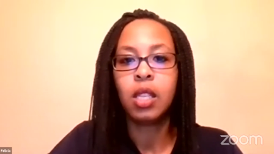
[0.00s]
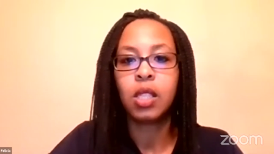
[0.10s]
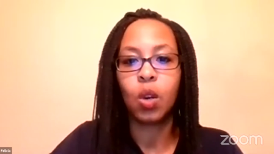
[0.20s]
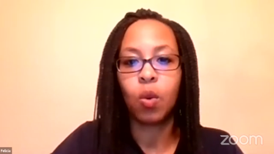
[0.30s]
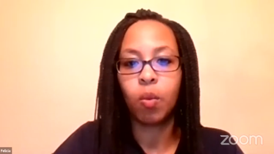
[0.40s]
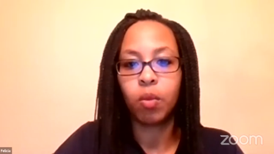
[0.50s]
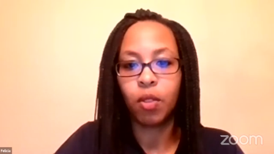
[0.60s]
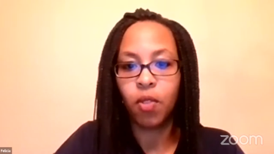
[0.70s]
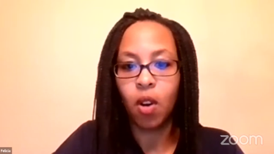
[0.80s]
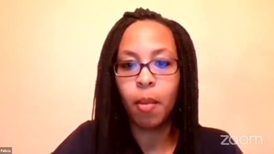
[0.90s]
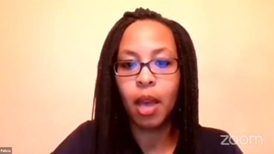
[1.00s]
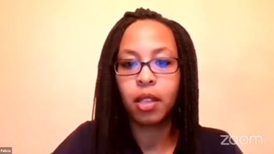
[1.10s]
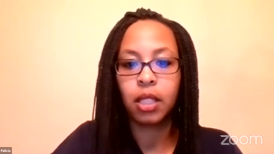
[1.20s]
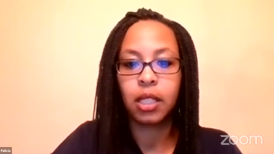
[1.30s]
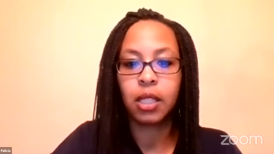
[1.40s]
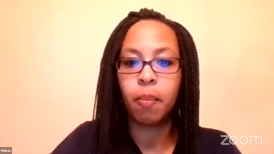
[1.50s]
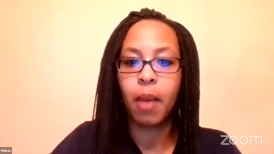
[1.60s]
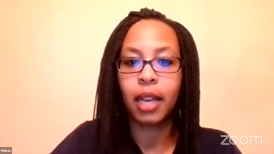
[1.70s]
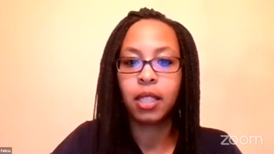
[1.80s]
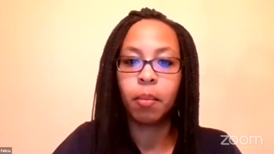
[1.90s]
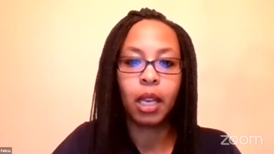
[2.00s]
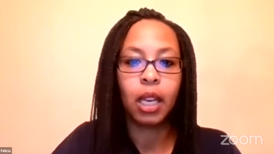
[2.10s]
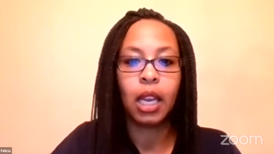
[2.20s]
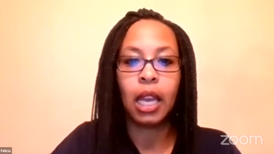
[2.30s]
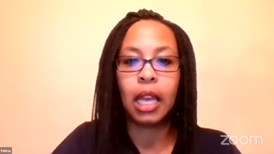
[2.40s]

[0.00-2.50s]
So the formatter sends it back to me,